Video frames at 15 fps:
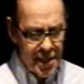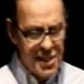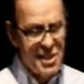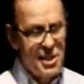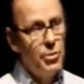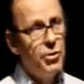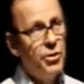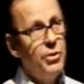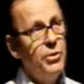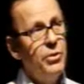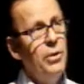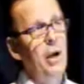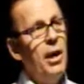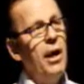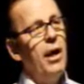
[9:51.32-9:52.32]

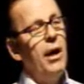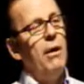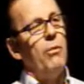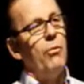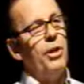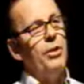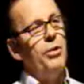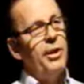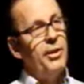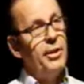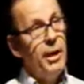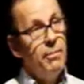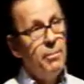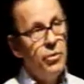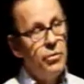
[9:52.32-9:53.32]
CO2, when you
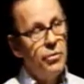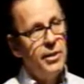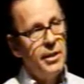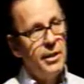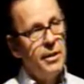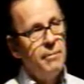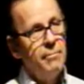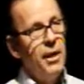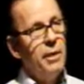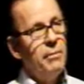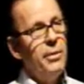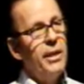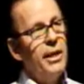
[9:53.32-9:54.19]
adopt no-till,